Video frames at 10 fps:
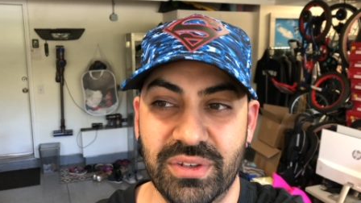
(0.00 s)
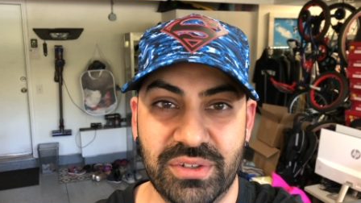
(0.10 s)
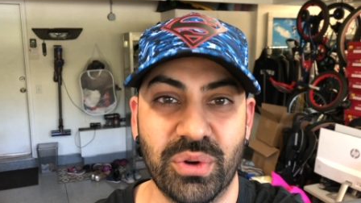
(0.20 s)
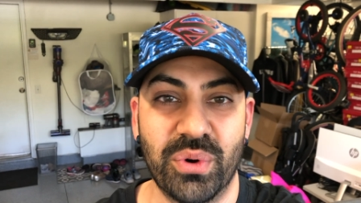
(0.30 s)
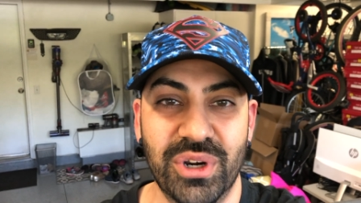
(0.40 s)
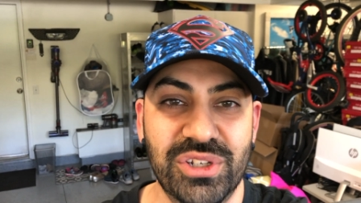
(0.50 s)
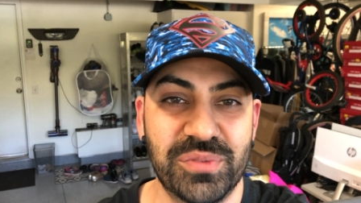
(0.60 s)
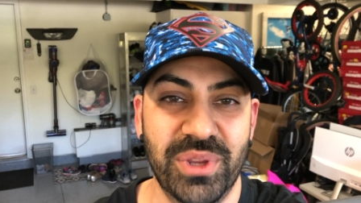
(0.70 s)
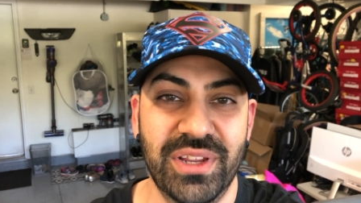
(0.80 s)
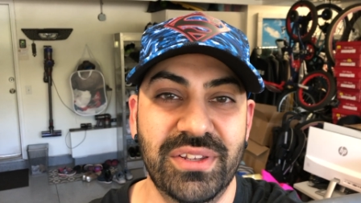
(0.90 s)
storage
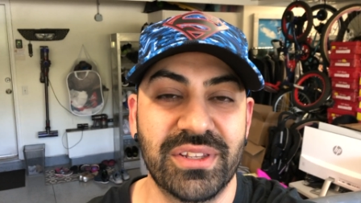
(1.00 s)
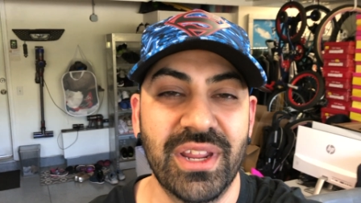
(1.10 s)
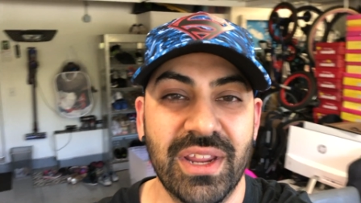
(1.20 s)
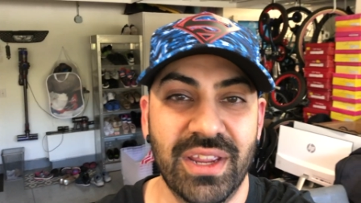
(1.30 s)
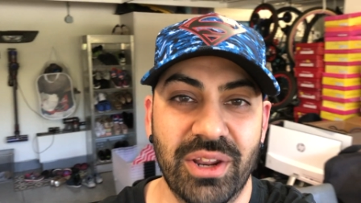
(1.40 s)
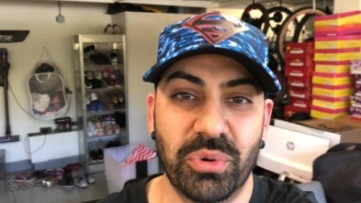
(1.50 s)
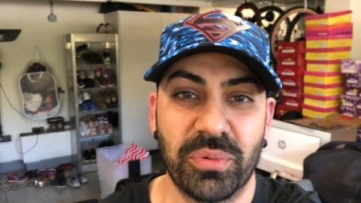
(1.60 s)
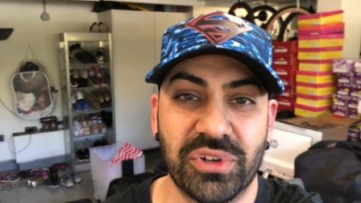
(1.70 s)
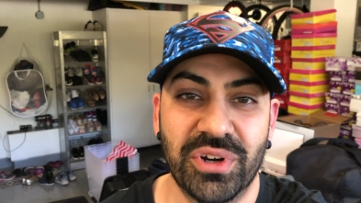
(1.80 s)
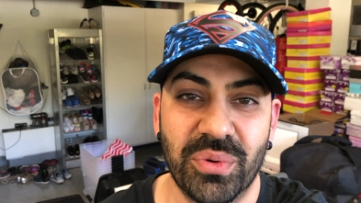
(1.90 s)
space and where I'm
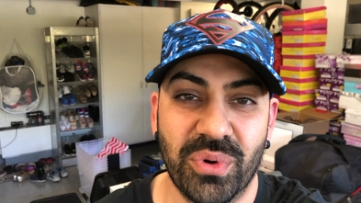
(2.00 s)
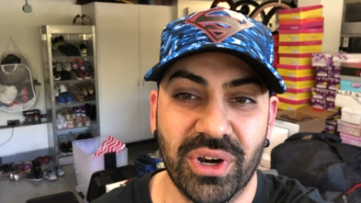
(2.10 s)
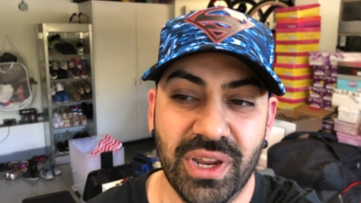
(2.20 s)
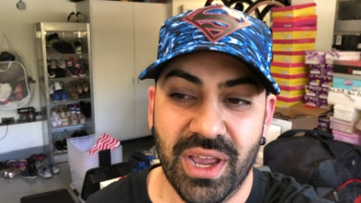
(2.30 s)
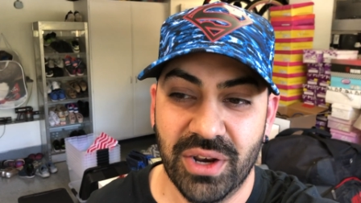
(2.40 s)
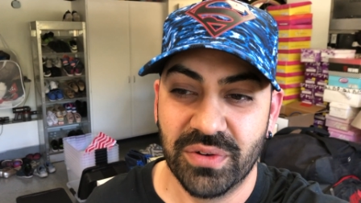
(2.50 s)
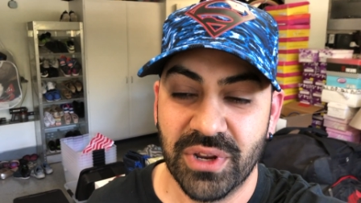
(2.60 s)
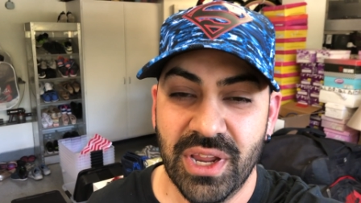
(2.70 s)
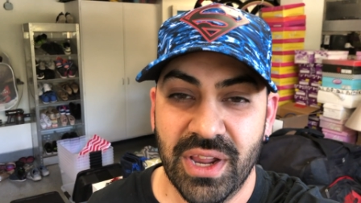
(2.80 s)
starting to work out of.